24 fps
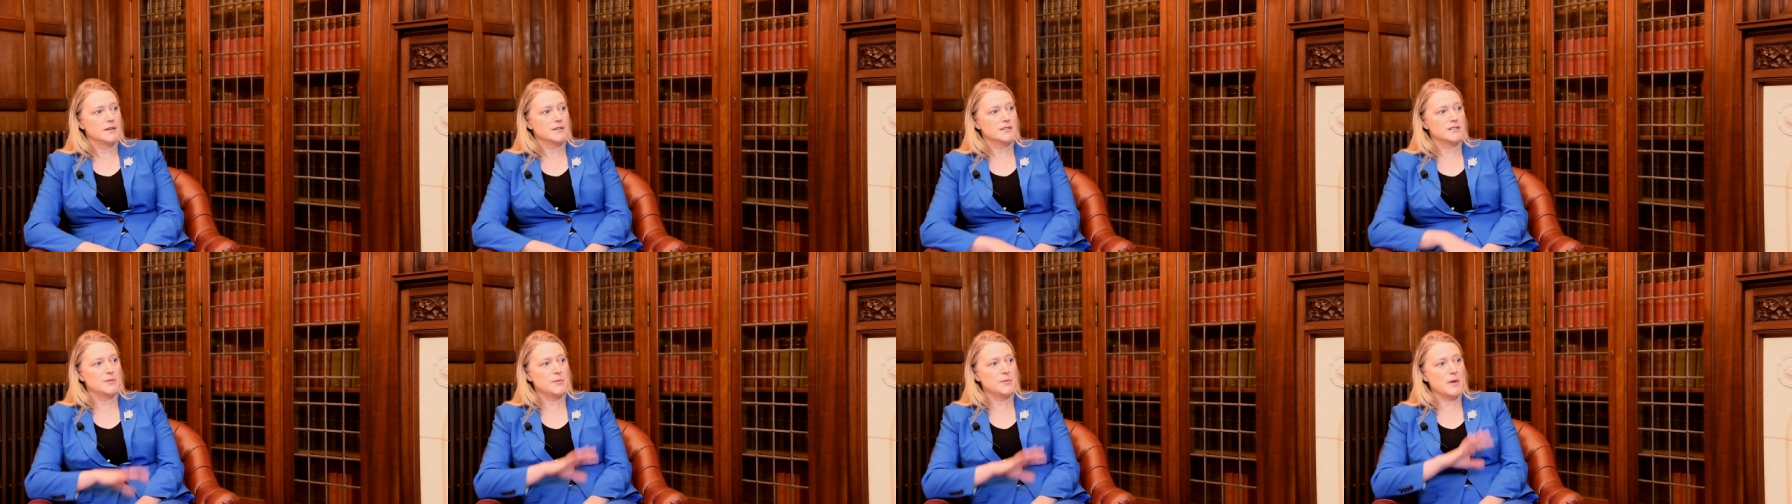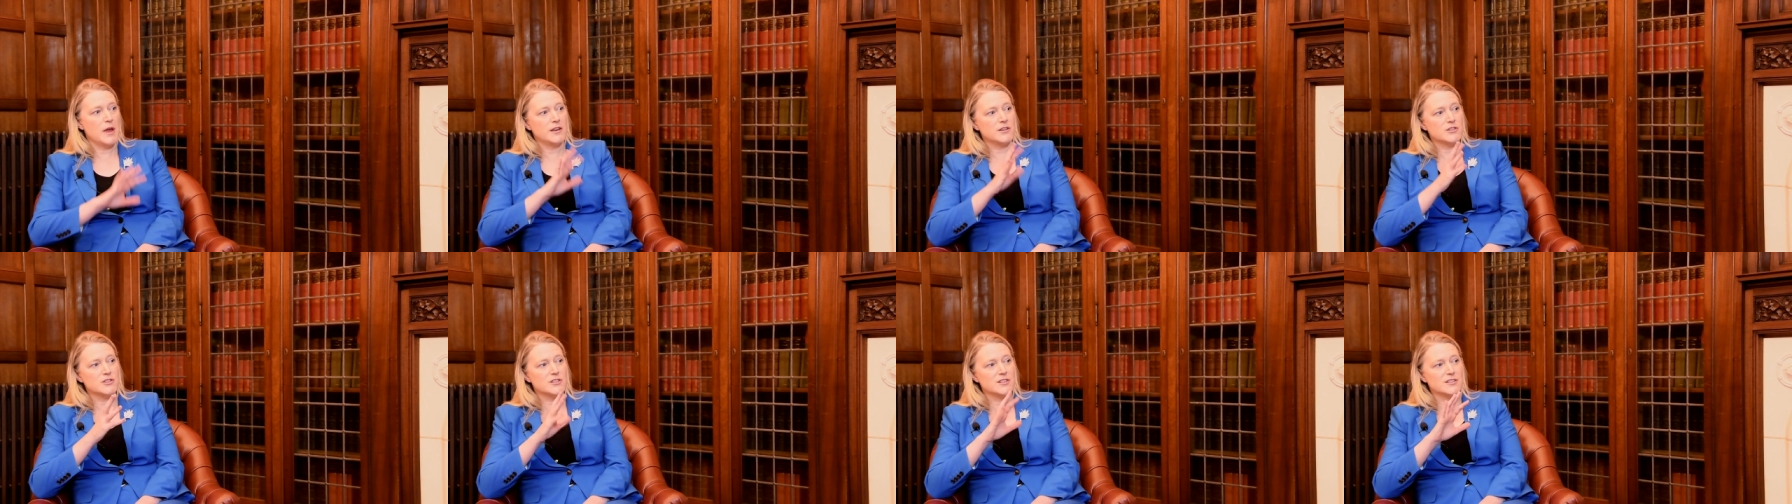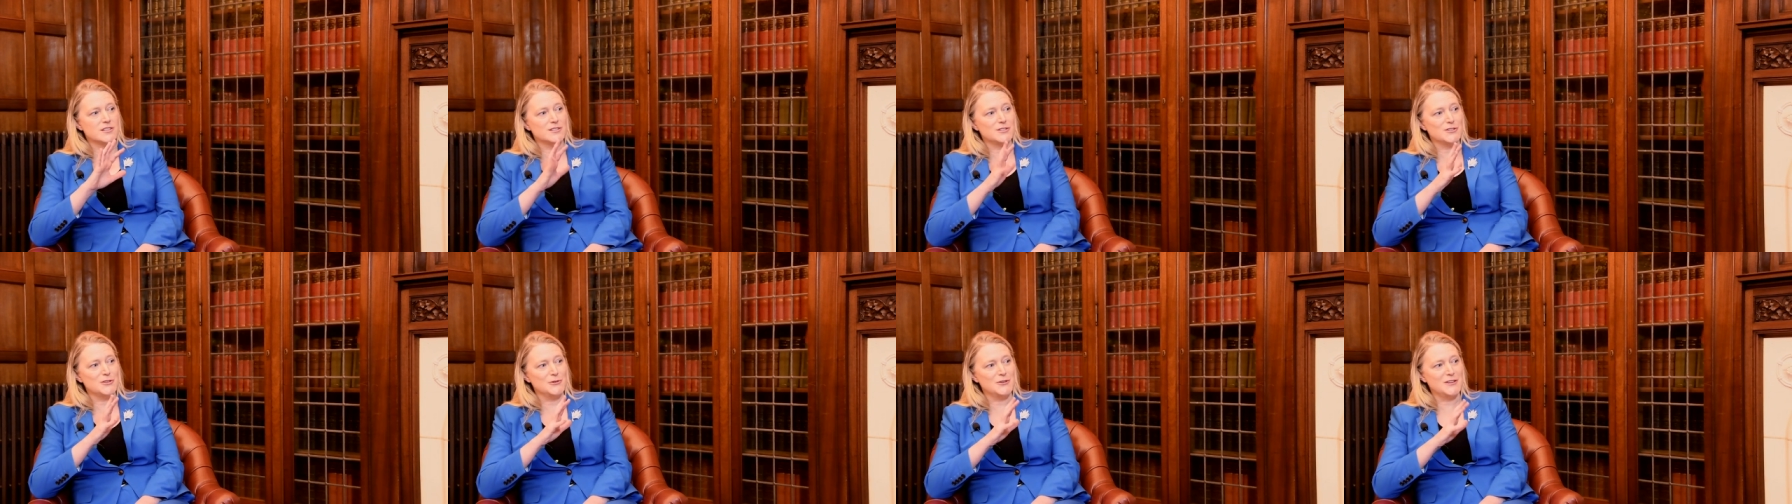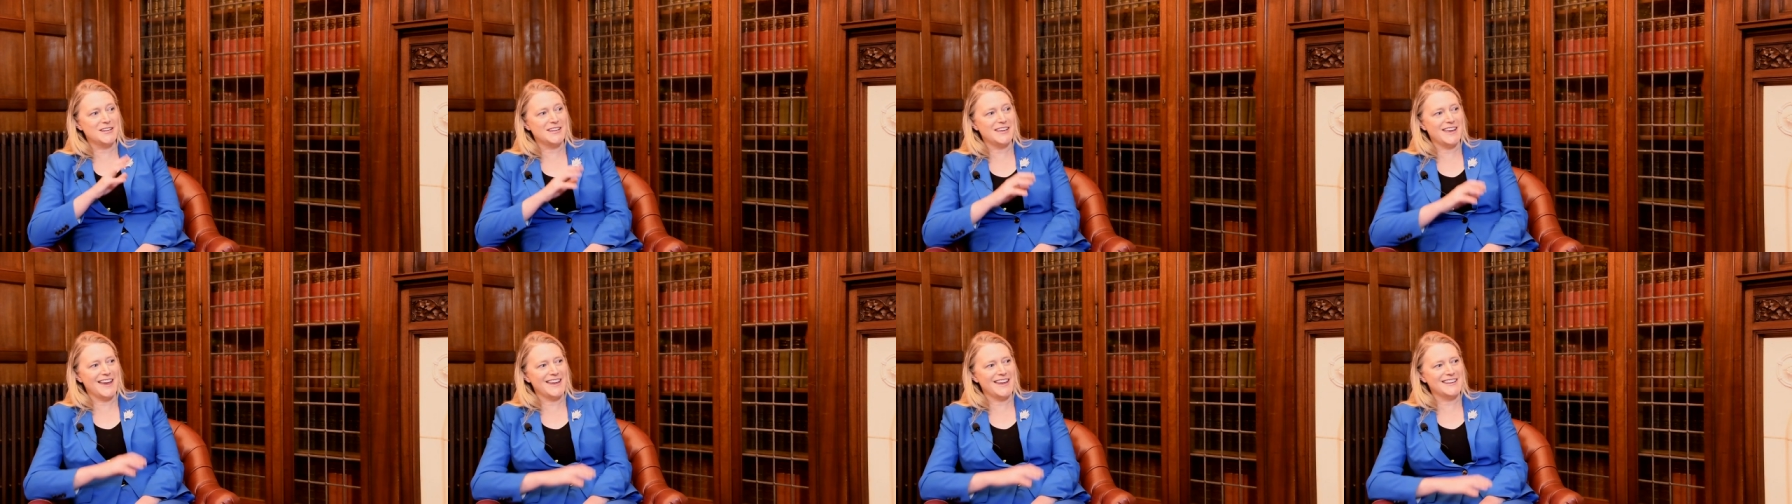to manage this
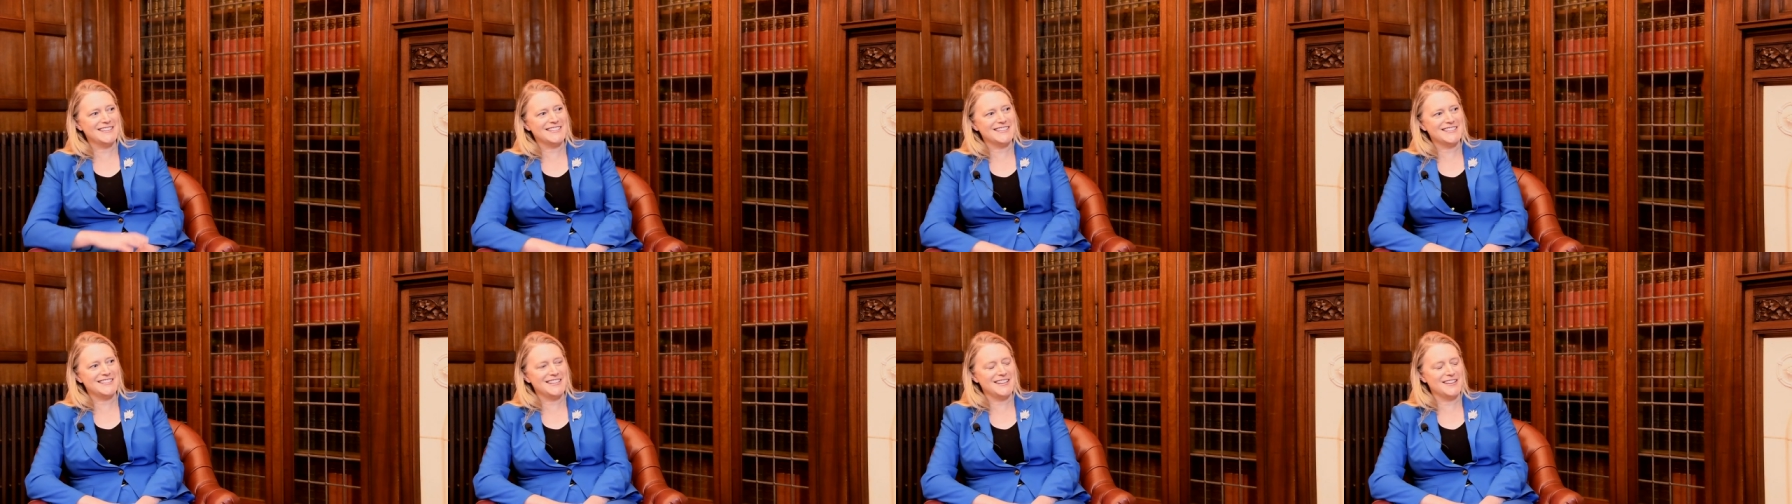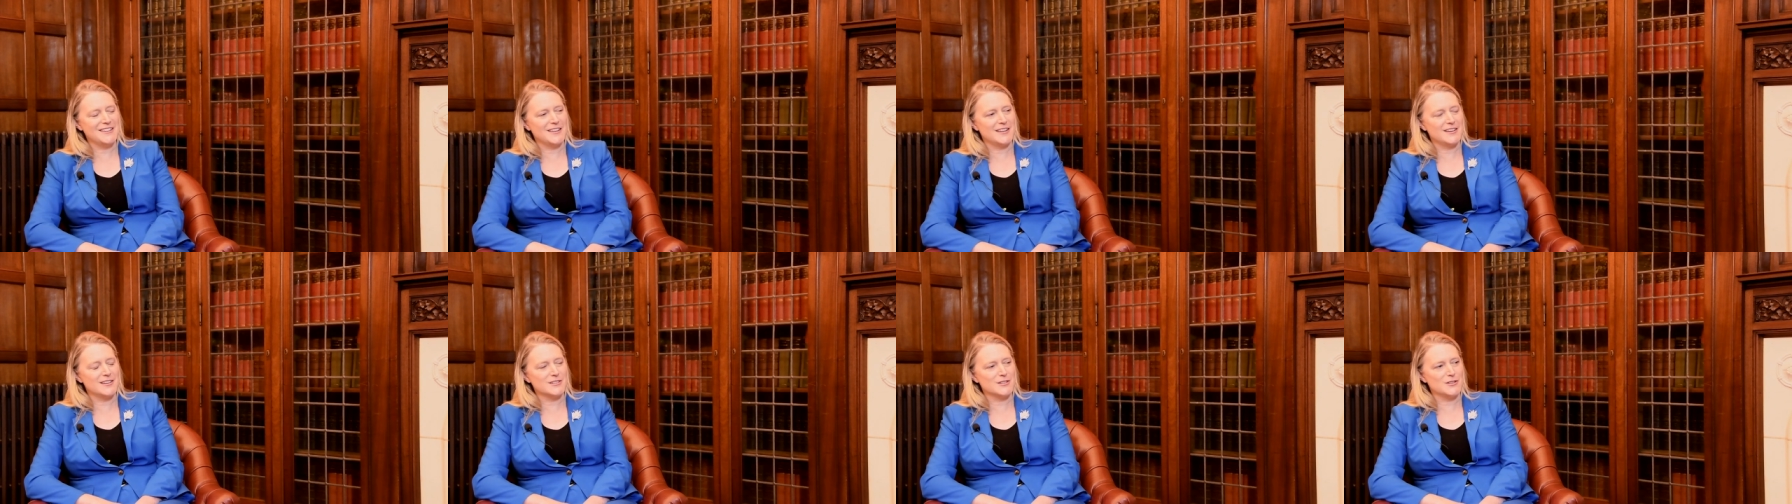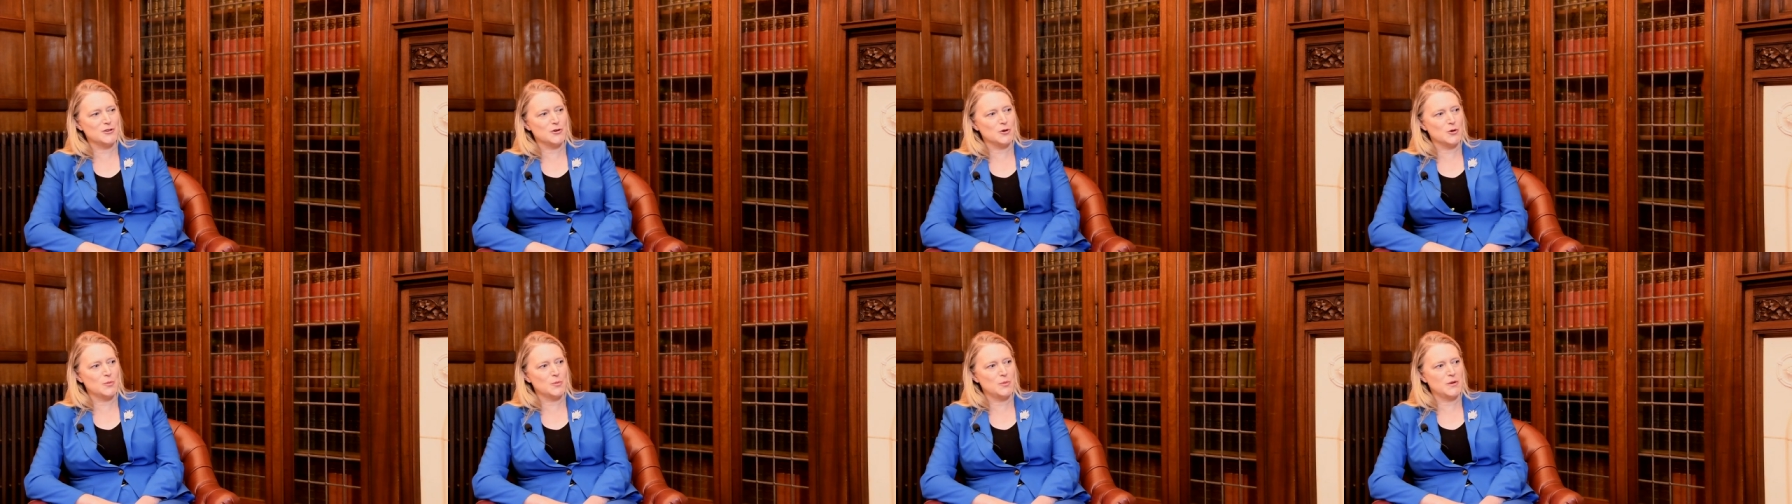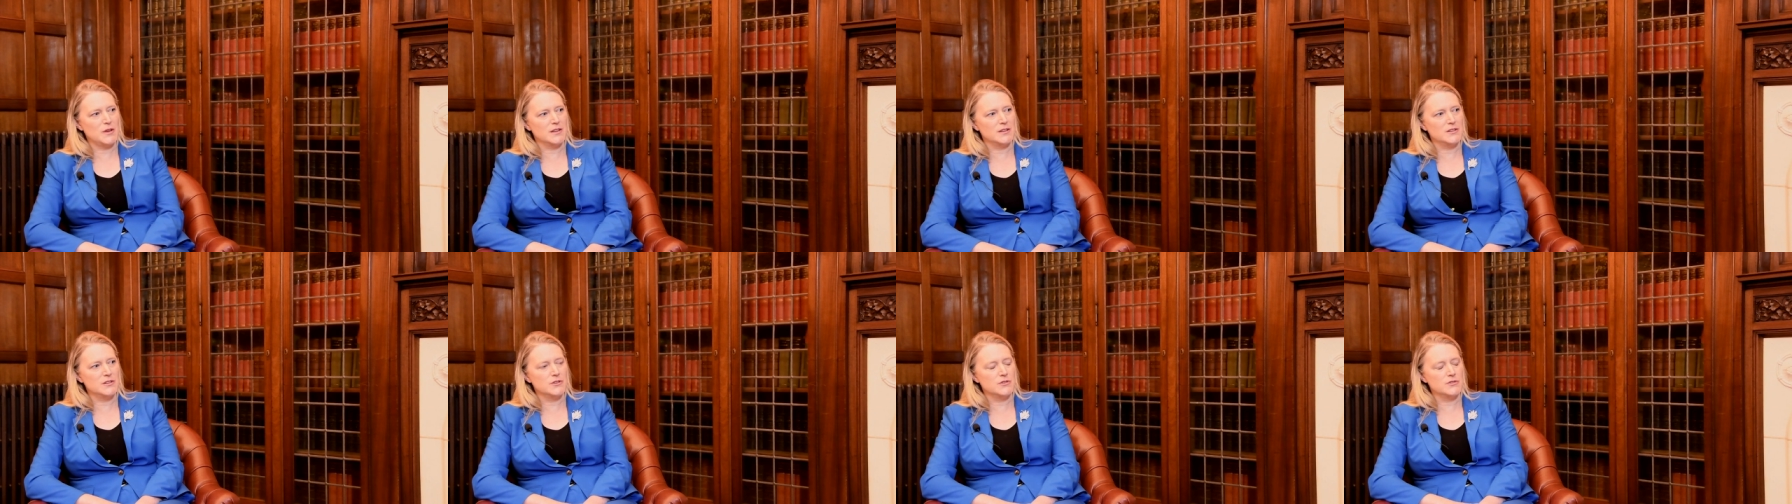unique entity that is the
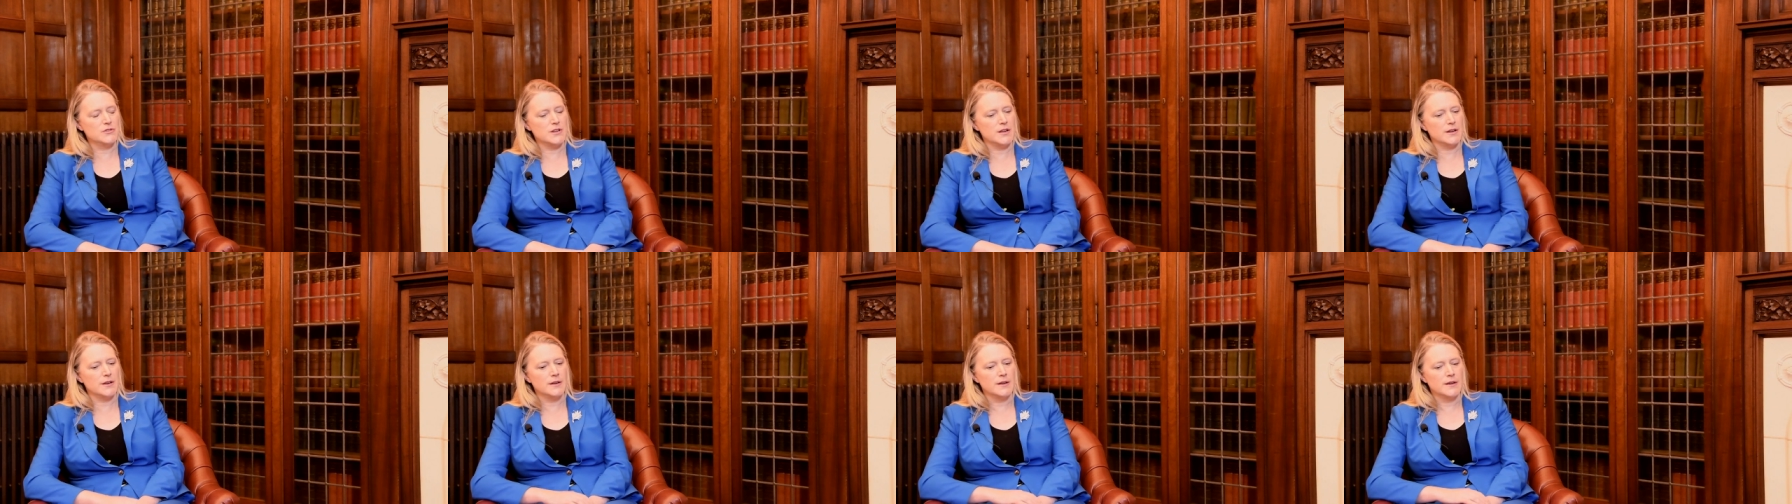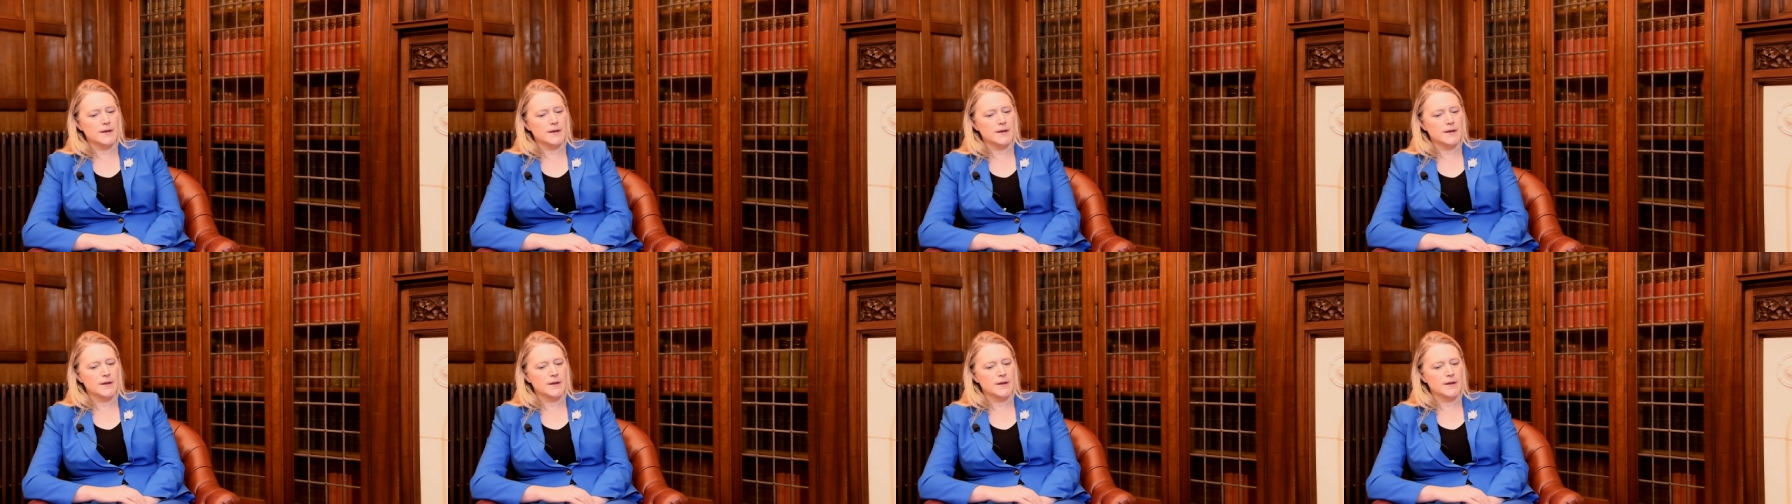European Union.